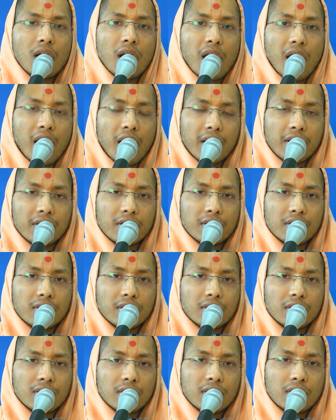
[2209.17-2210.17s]
And
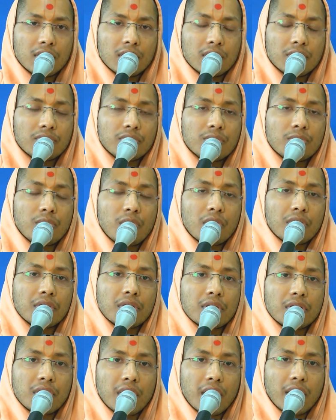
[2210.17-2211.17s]
even more
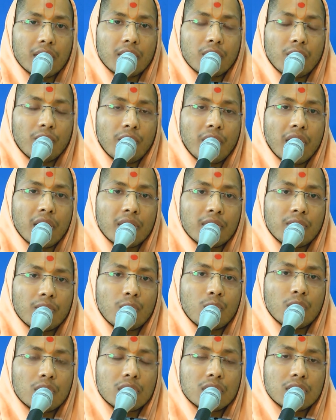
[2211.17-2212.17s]
than that, when
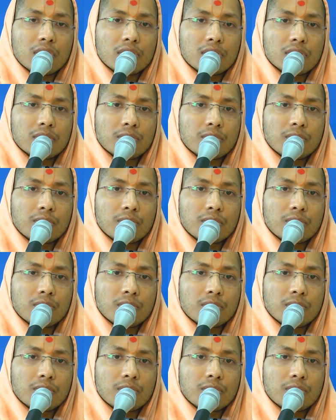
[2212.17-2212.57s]
one is